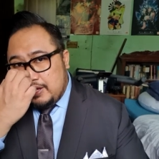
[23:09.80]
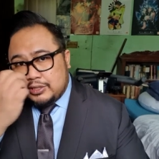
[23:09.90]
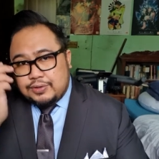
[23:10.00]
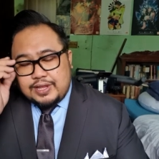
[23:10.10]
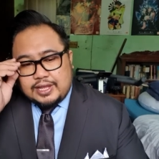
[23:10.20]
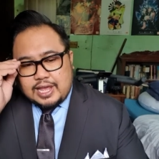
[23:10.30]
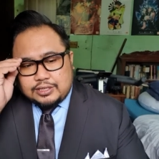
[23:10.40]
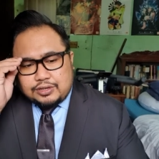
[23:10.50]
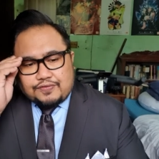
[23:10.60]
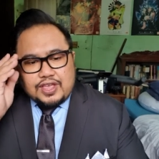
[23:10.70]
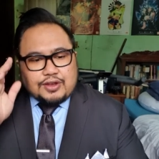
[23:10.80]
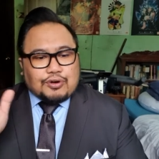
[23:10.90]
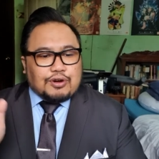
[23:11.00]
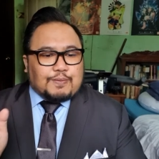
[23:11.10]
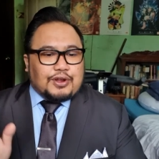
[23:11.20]
So in case of a
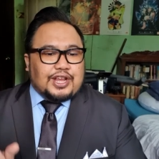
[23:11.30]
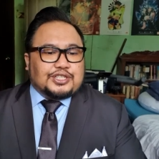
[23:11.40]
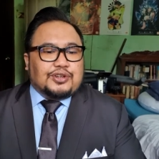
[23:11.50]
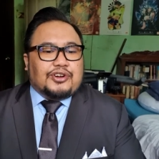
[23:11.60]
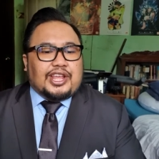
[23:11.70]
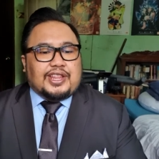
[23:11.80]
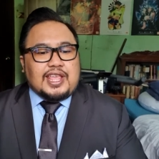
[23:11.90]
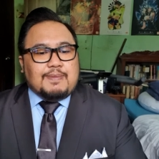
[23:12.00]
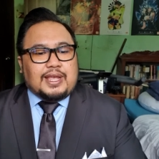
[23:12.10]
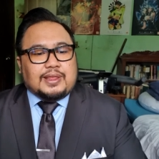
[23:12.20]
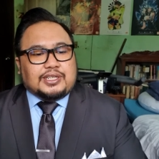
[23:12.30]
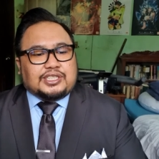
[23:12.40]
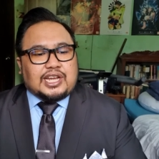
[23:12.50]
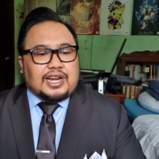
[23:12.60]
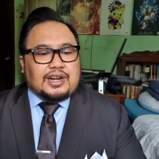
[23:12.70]
corporation redeeming the
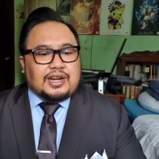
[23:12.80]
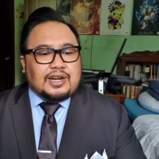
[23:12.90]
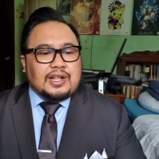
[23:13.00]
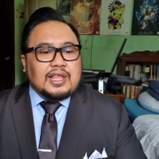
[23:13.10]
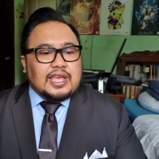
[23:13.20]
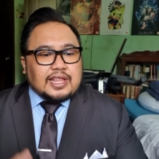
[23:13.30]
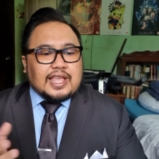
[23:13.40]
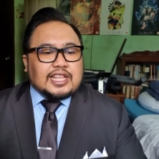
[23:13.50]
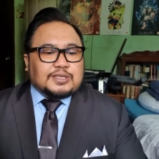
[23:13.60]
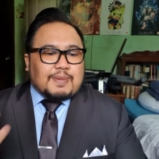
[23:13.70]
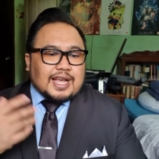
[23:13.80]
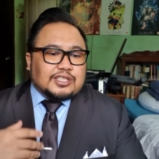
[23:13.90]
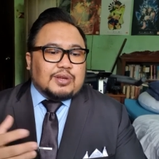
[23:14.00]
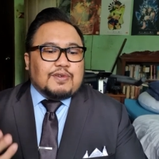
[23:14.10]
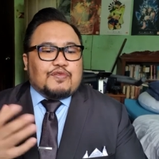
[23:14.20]
share, it gets back
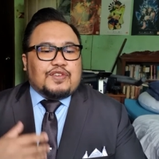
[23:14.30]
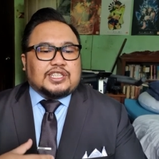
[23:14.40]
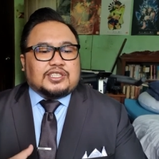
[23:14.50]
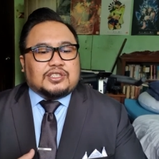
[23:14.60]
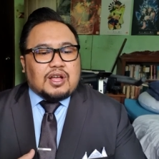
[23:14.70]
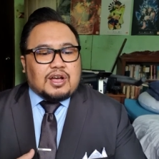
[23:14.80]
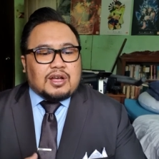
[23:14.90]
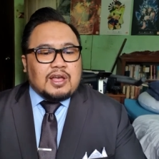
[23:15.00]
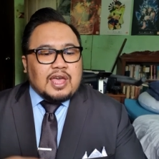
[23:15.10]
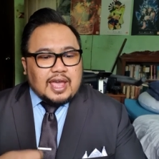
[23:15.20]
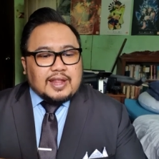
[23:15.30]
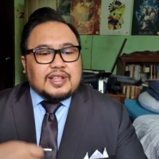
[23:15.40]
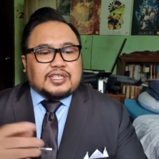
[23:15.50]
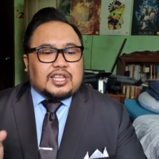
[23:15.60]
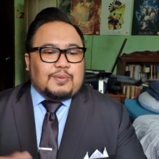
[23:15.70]
some of its stock and
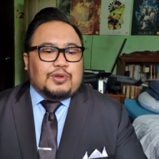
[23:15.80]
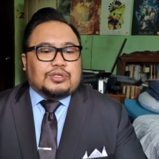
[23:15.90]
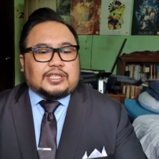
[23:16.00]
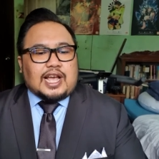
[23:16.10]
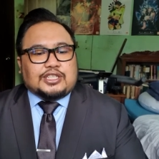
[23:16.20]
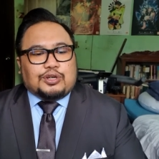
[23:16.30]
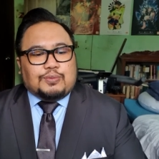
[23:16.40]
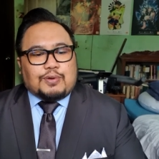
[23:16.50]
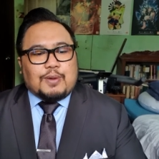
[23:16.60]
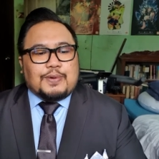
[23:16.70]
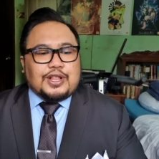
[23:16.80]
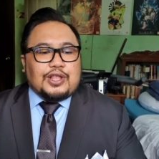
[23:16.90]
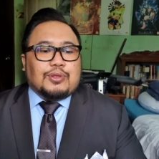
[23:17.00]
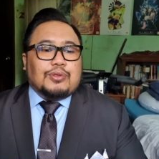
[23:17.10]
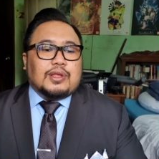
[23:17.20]
distributes cash or
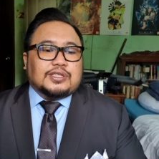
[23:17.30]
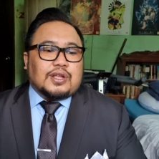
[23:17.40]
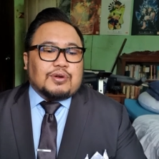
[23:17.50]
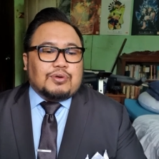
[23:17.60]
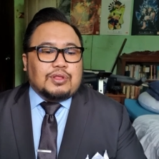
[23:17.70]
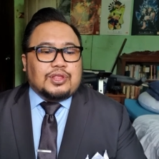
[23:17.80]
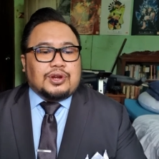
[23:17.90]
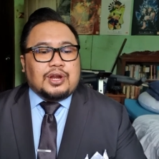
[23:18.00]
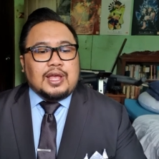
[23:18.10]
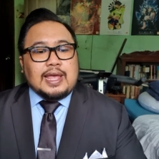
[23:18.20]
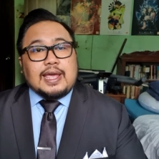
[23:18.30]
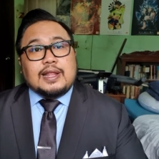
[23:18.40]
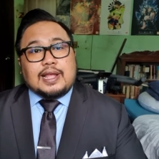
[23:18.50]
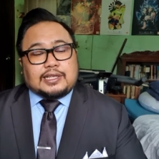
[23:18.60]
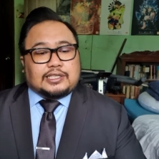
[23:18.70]
property to the stockholder
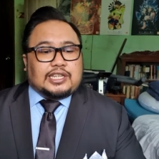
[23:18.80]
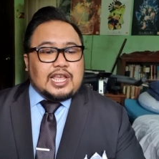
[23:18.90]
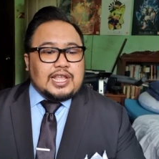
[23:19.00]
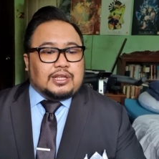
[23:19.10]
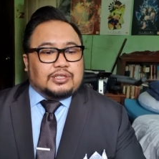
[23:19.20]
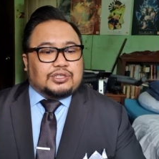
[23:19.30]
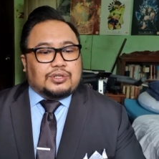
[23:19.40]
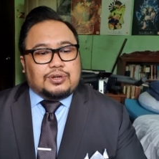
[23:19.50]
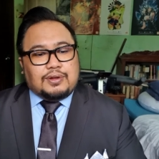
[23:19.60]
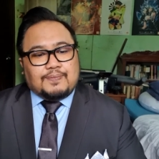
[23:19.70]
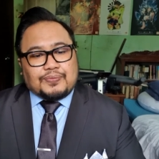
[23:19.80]
in exchange. No?